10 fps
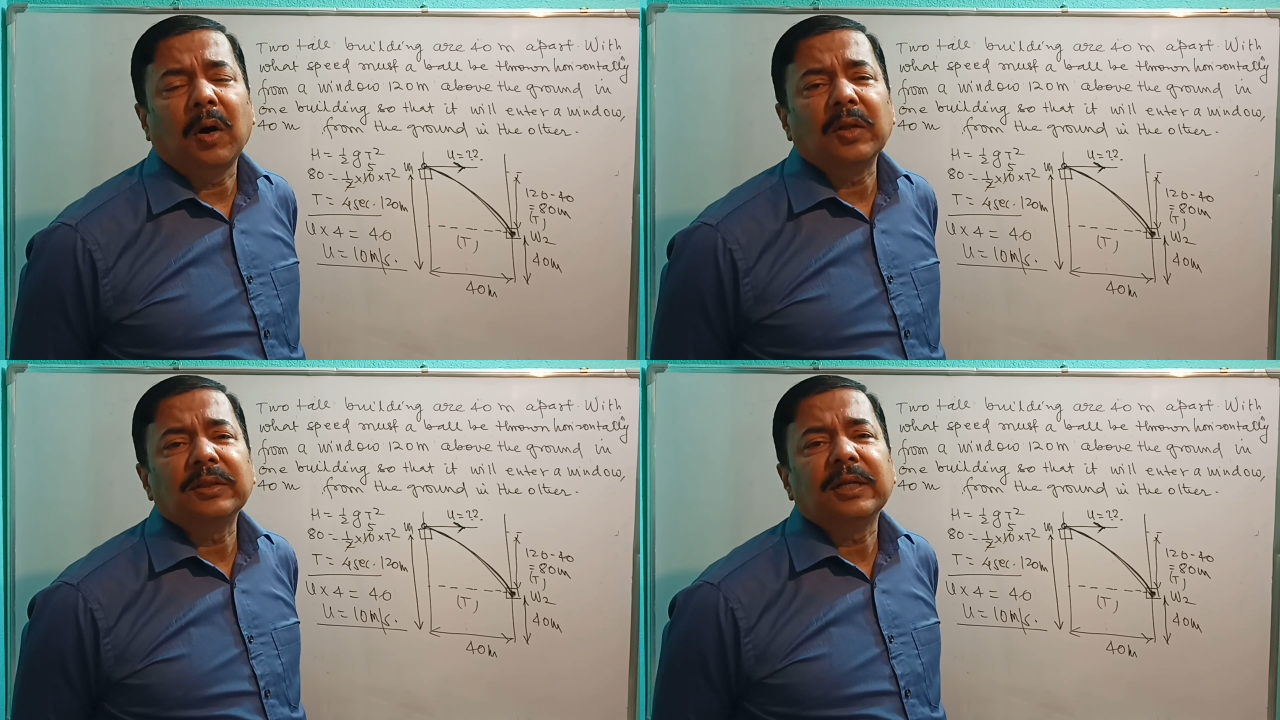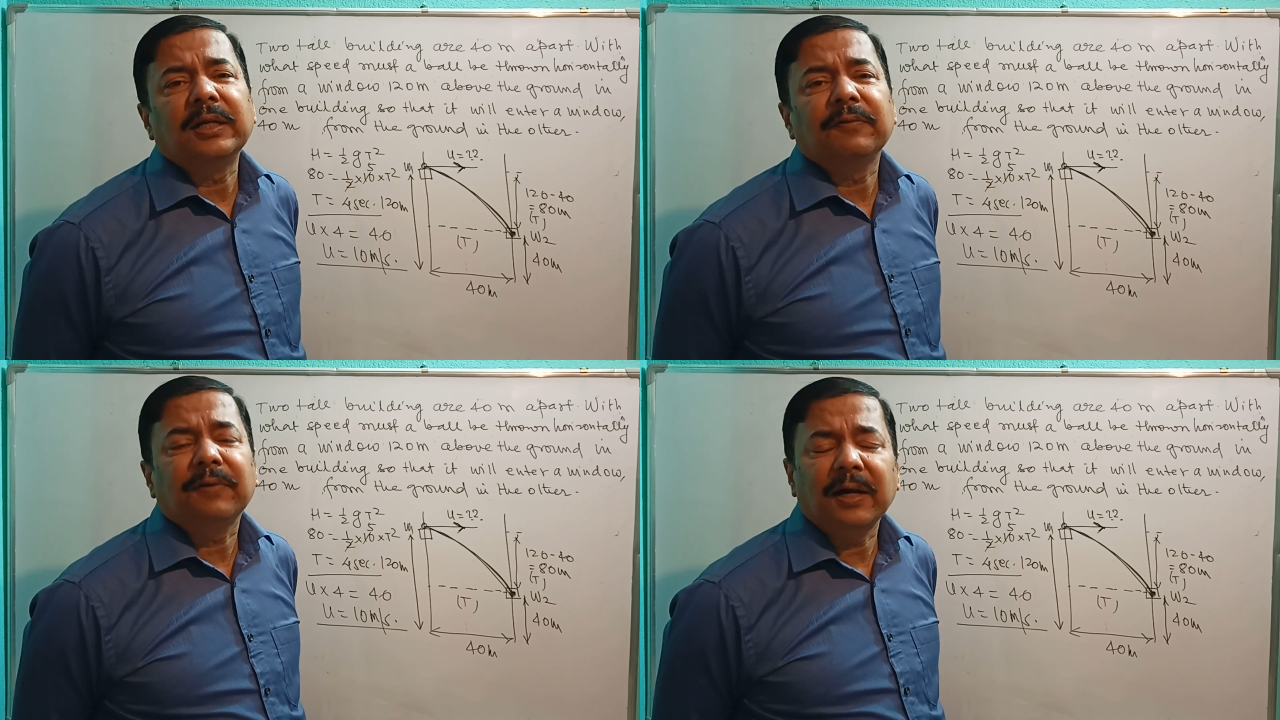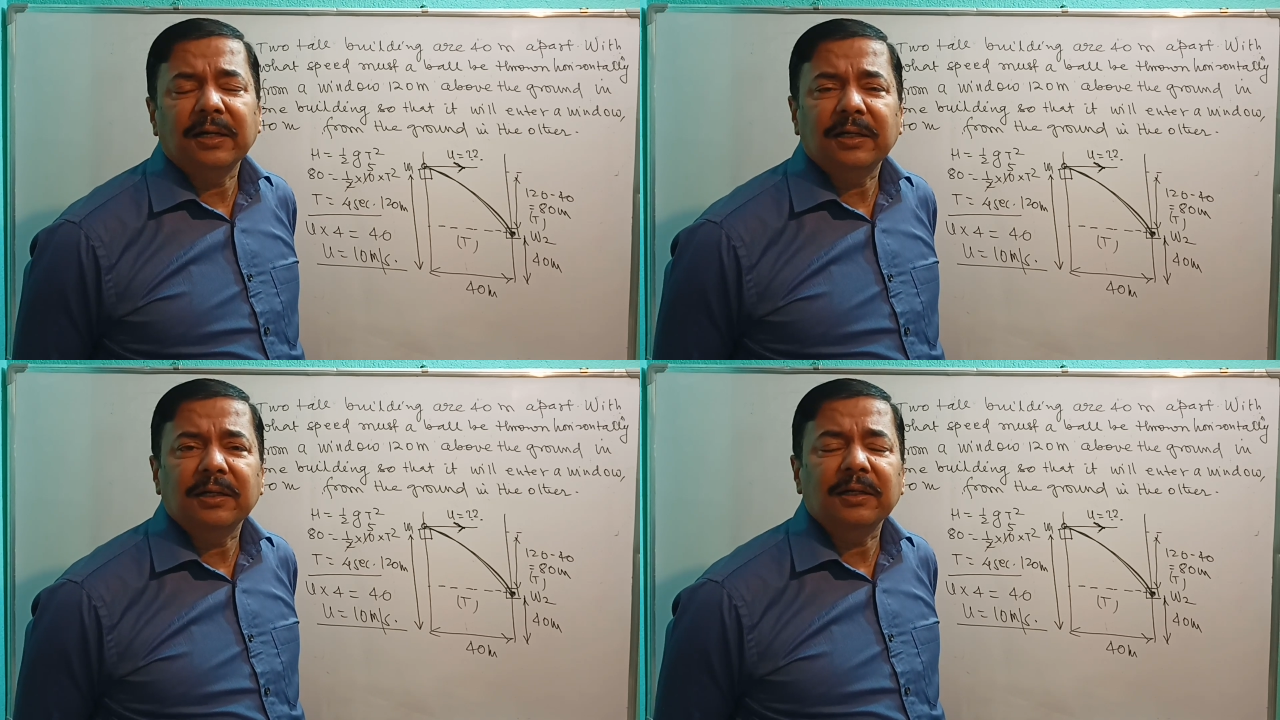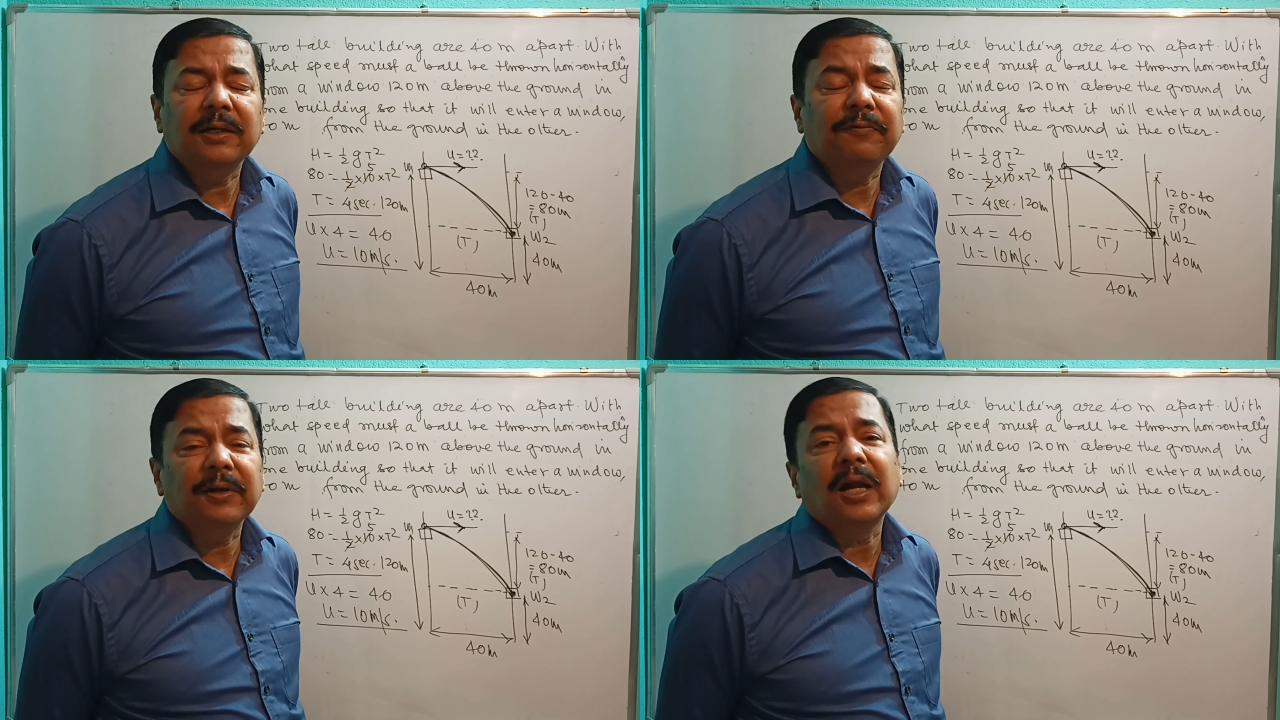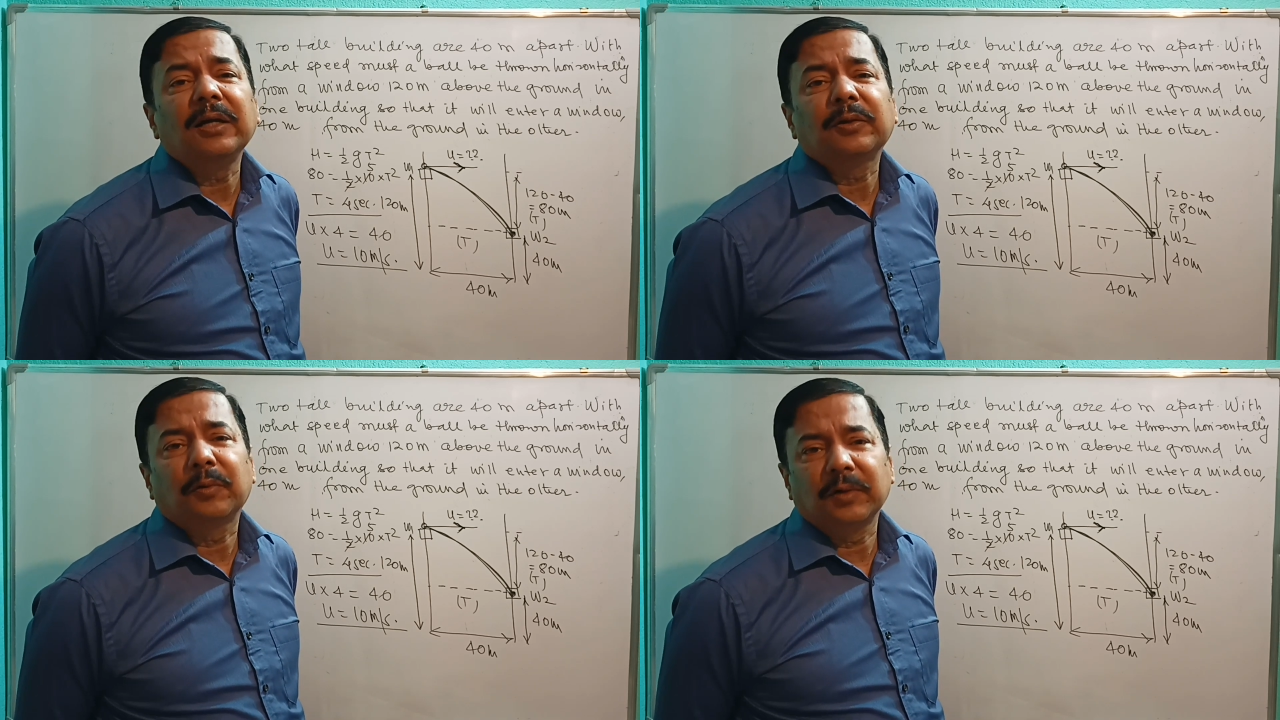on the
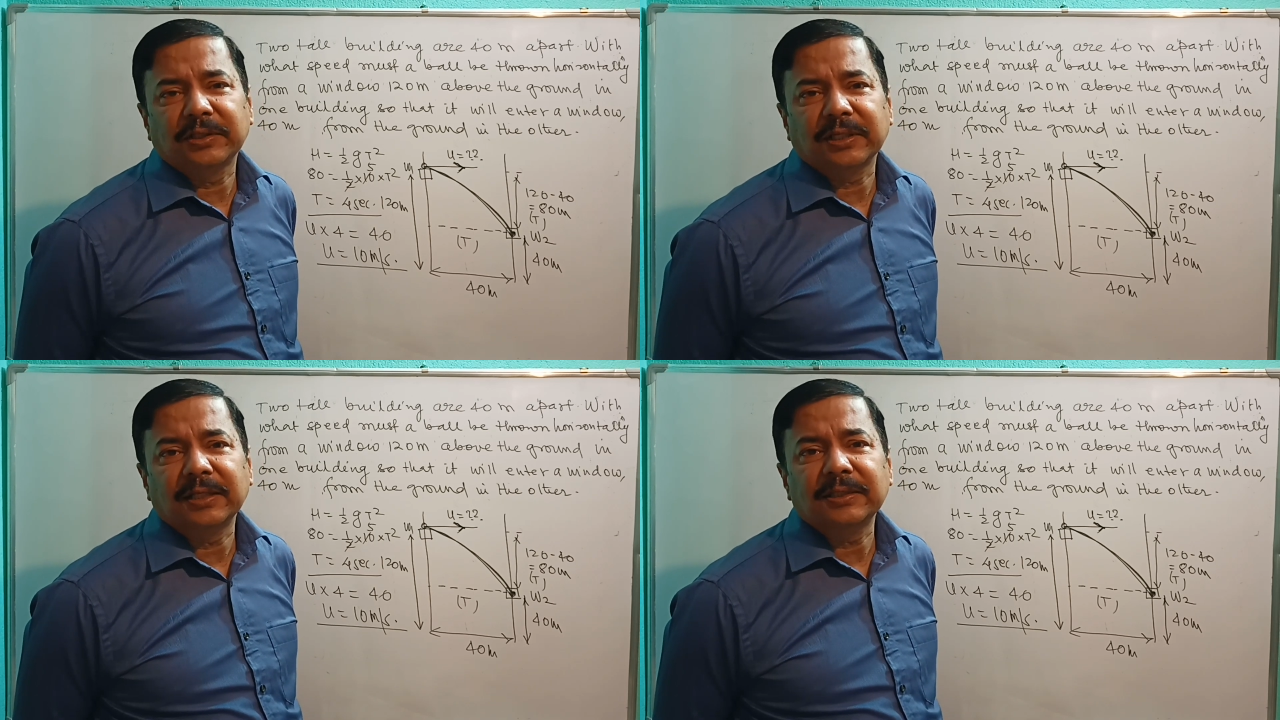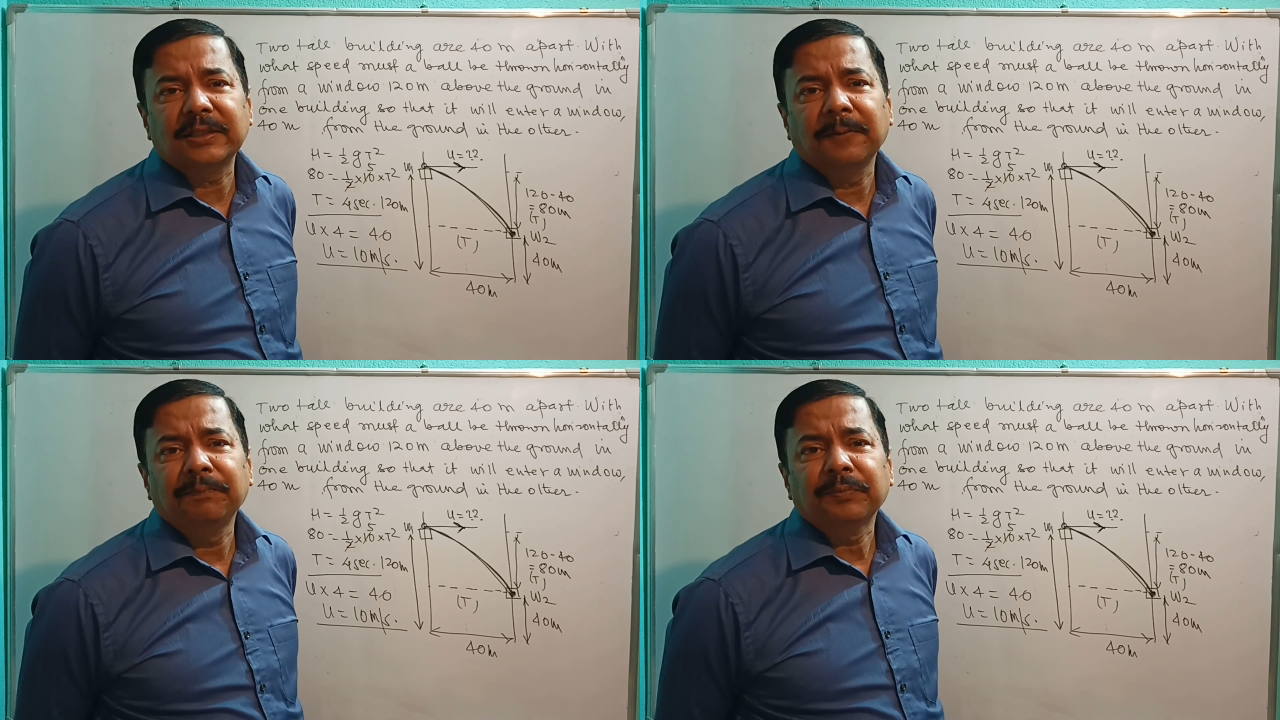difficult questions